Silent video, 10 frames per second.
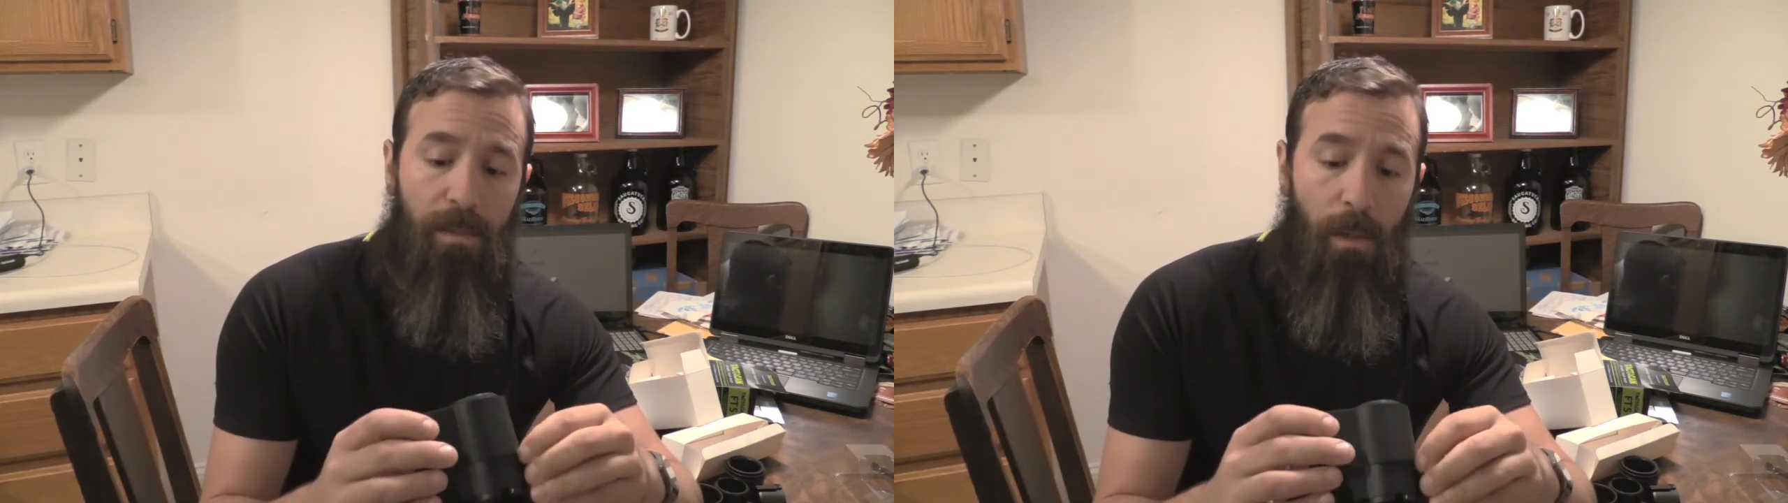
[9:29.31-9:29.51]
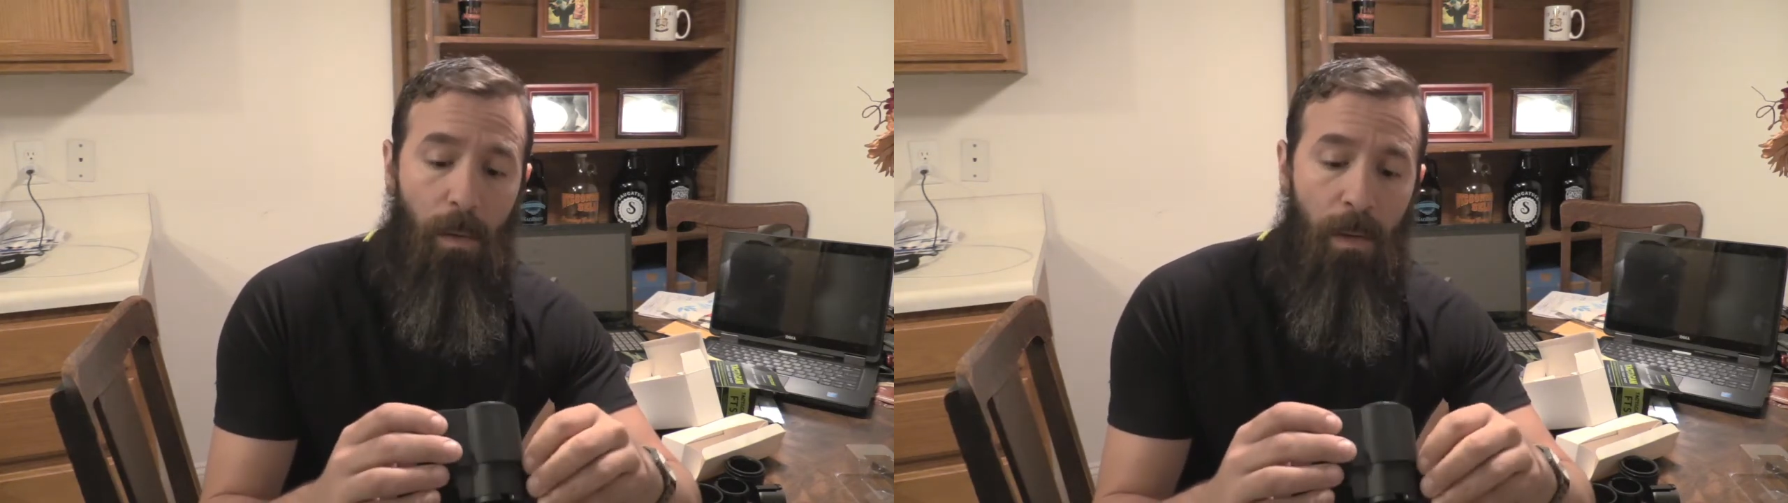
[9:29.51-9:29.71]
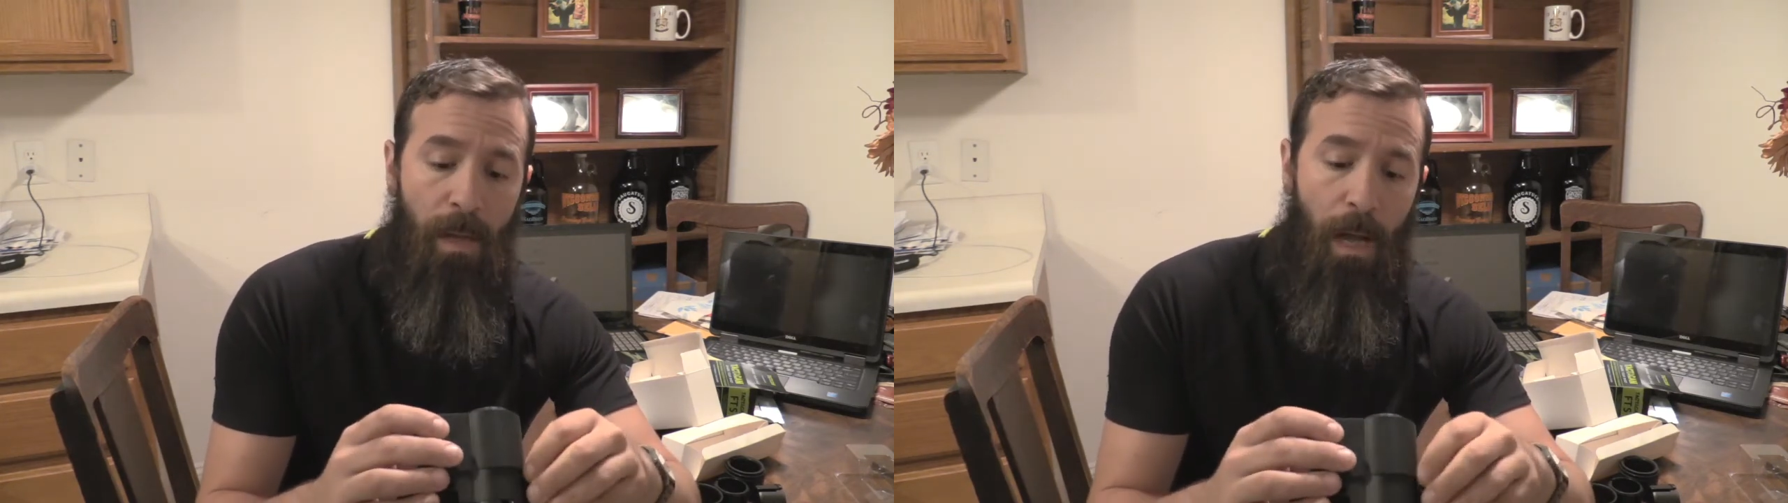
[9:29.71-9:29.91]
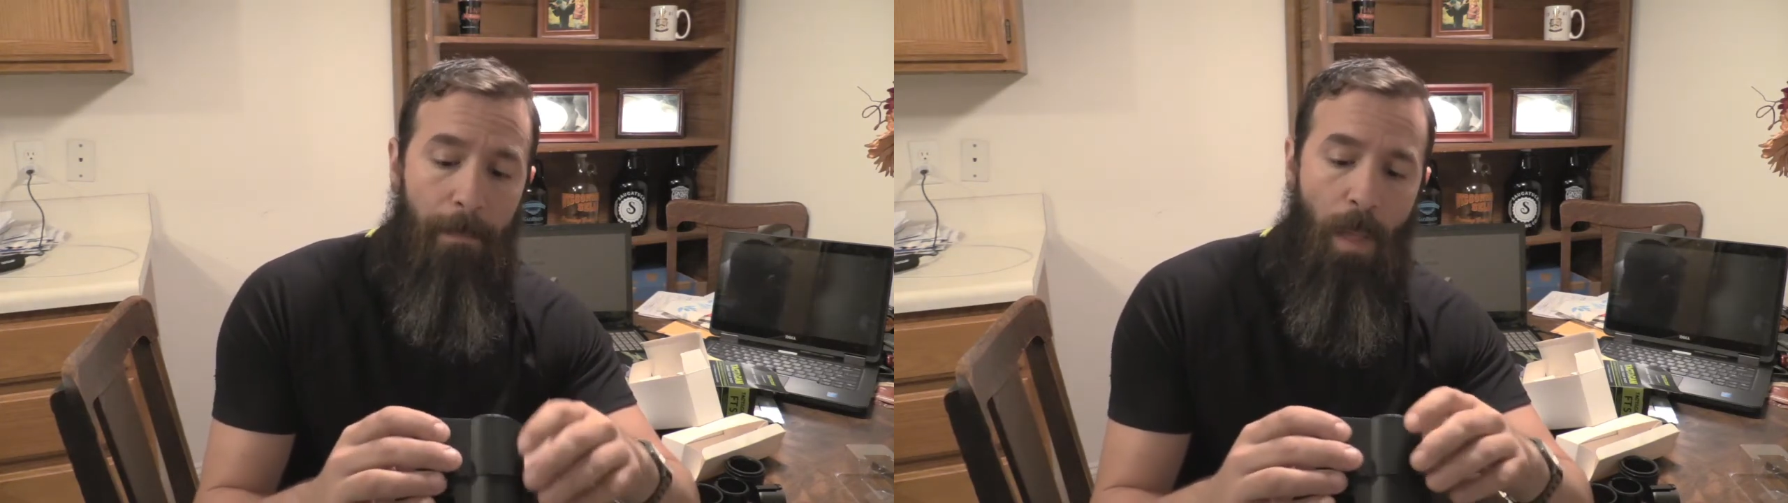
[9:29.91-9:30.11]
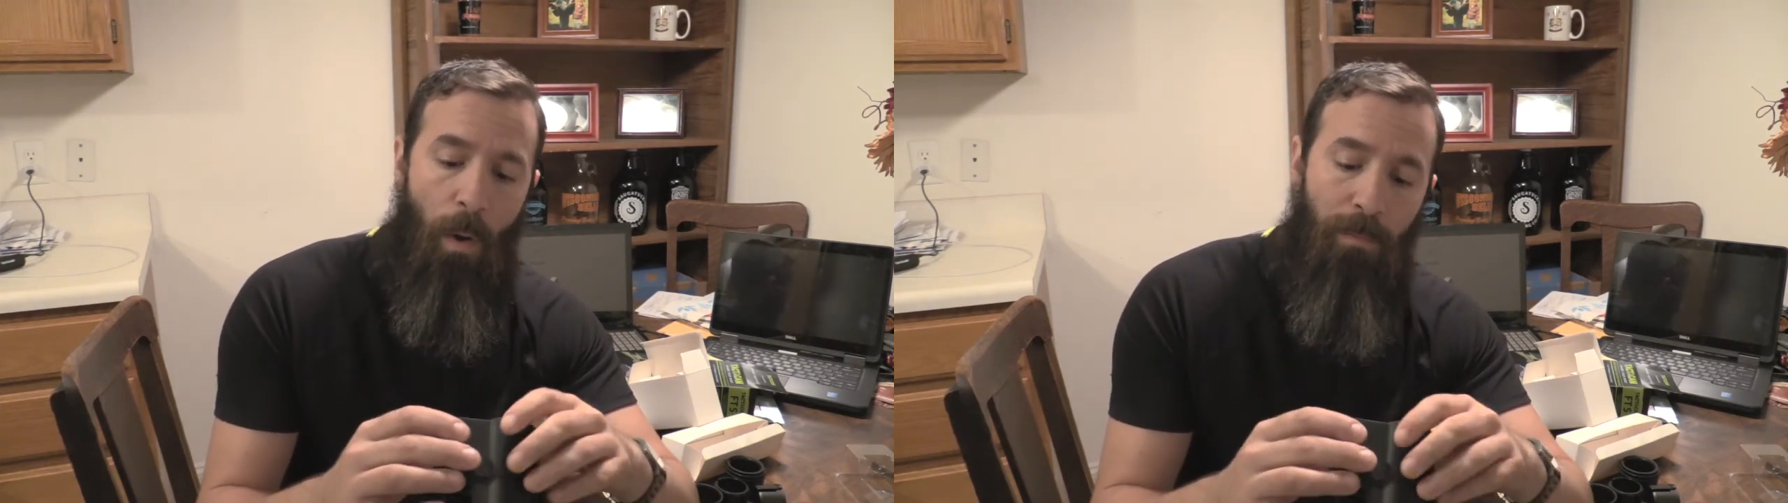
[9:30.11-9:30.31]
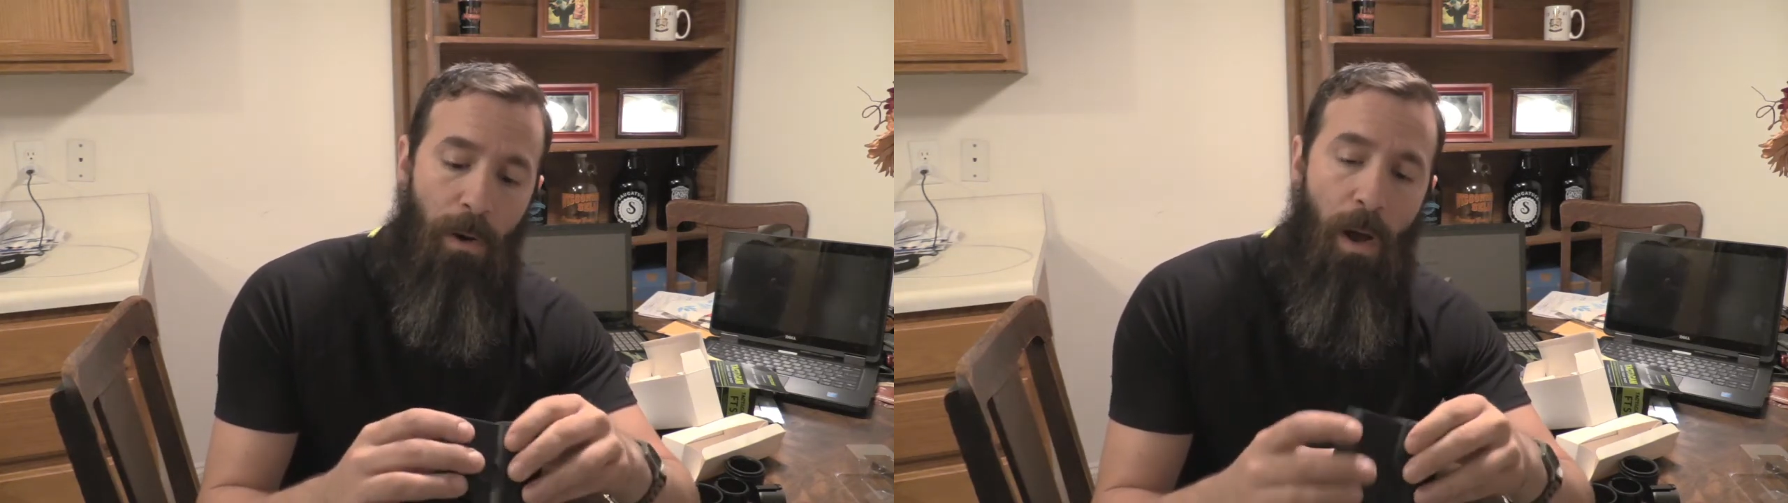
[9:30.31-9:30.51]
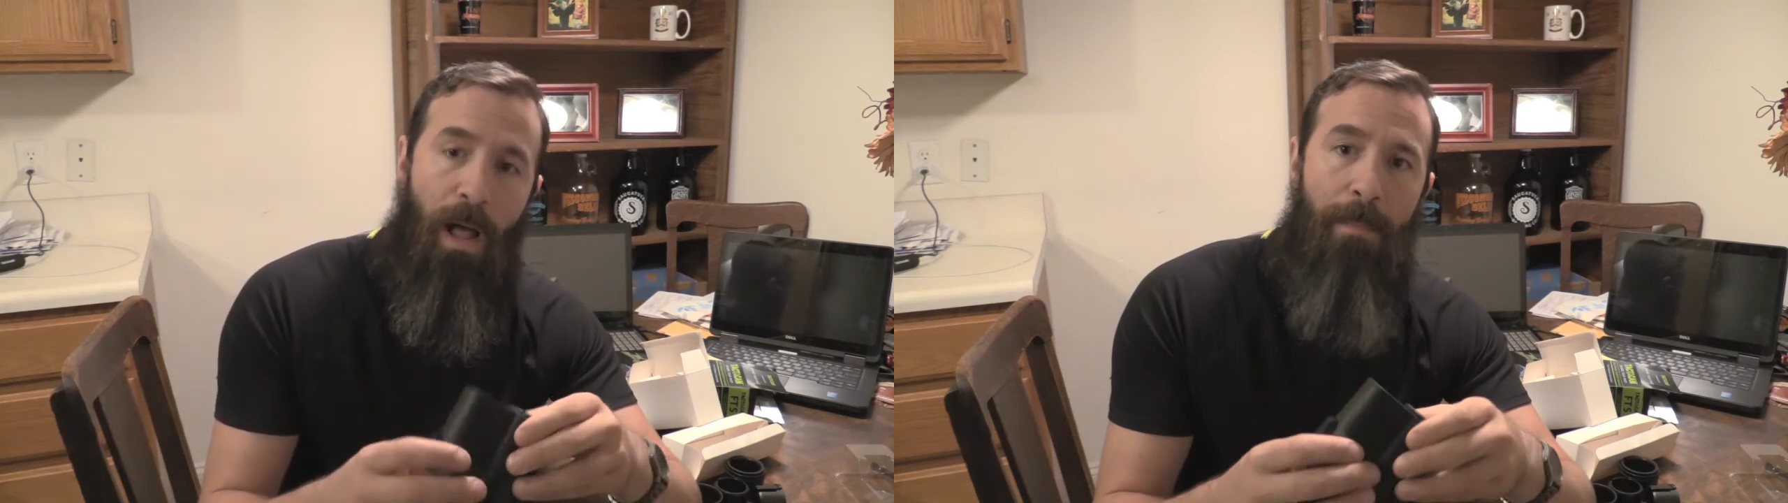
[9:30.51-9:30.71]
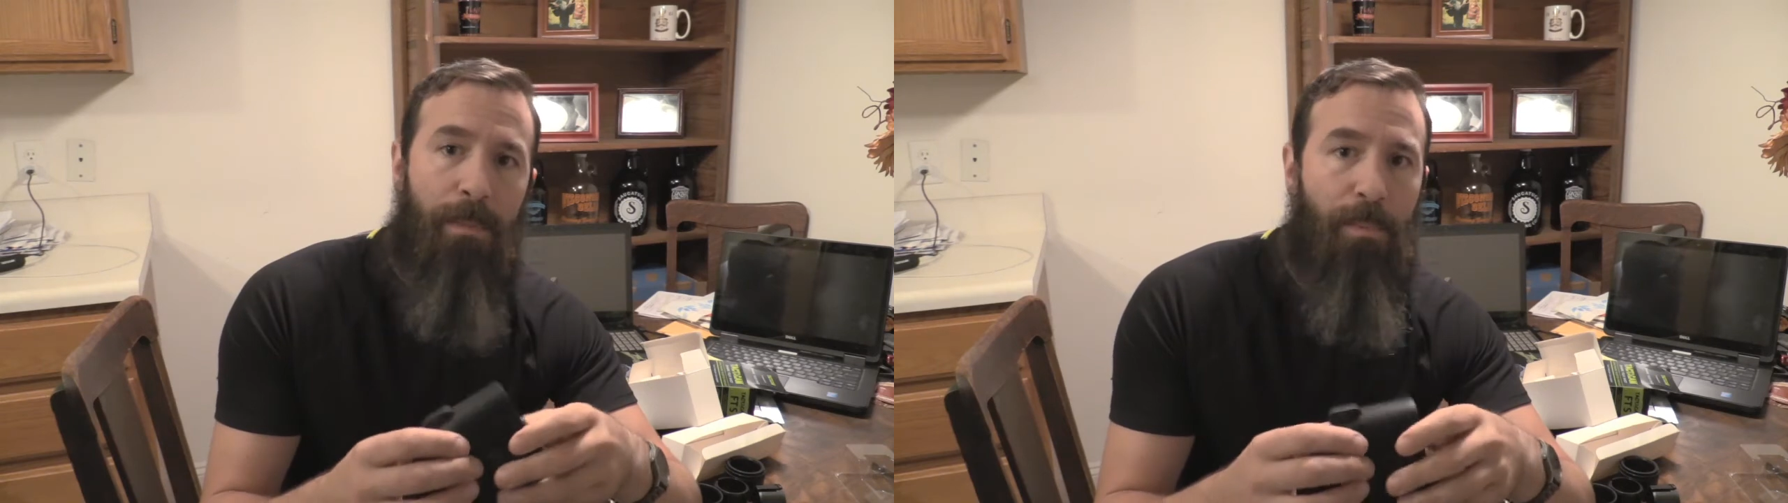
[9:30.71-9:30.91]
So
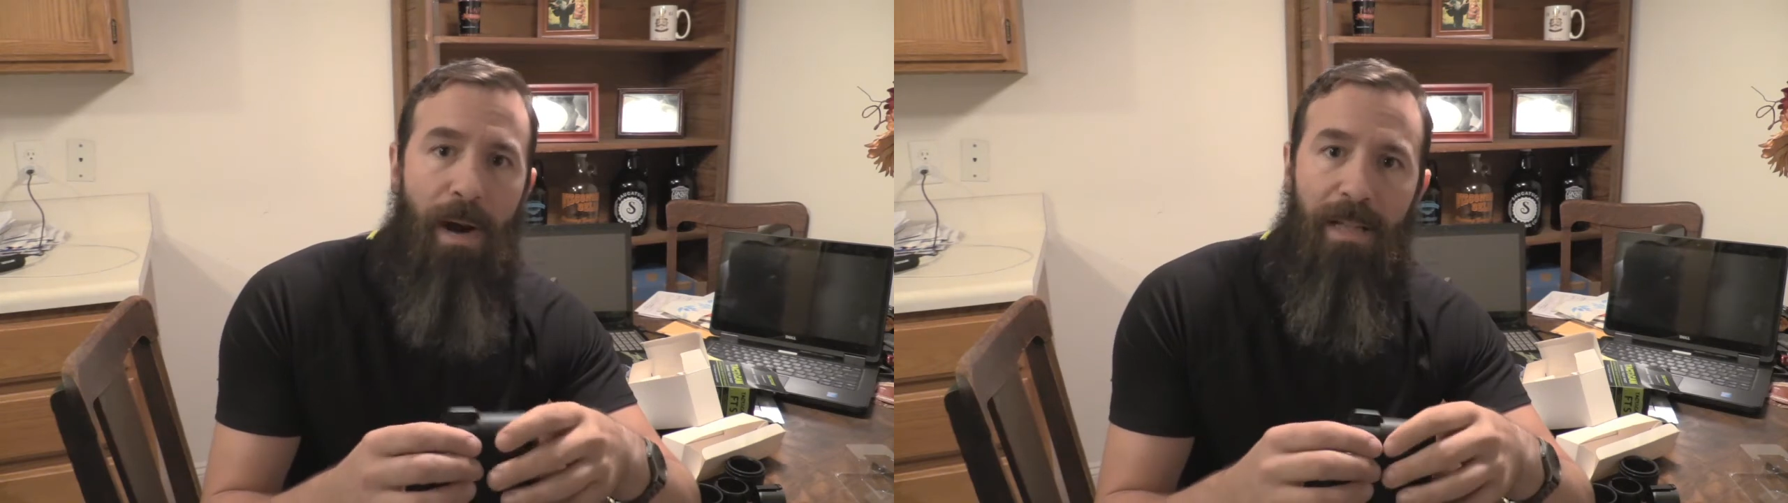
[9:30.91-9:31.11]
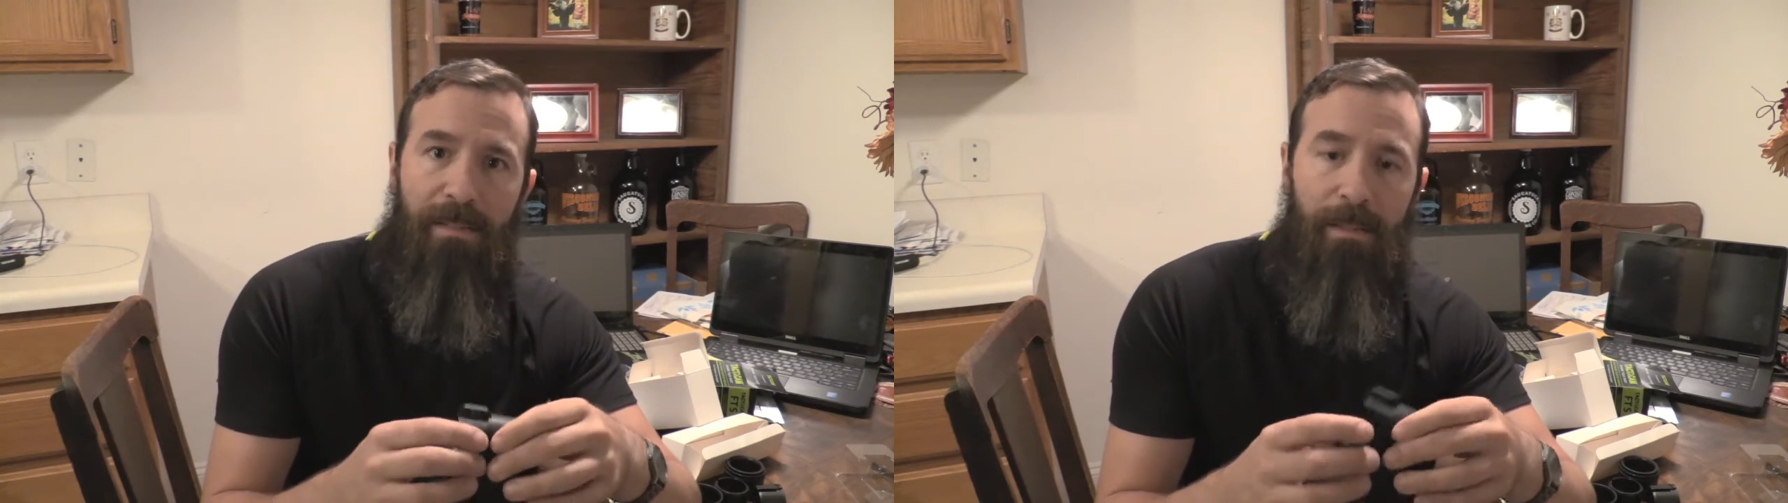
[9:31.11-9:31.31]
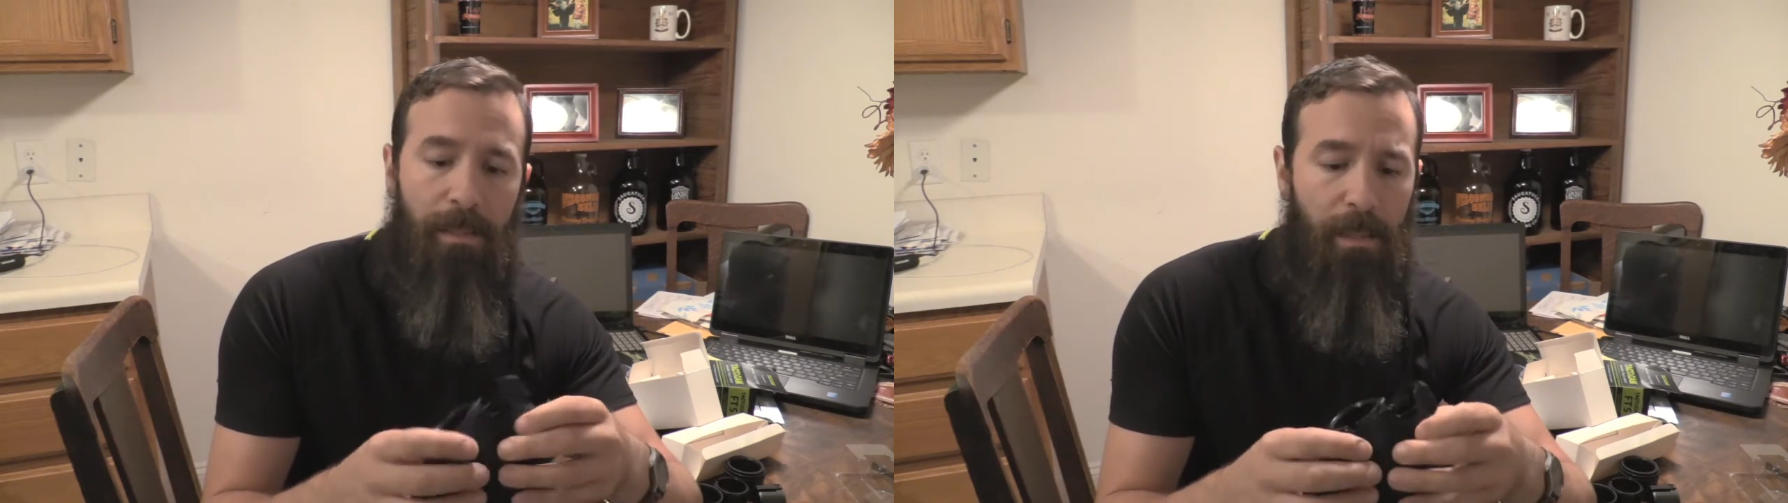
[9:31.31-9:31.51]
overall, I'm impressed,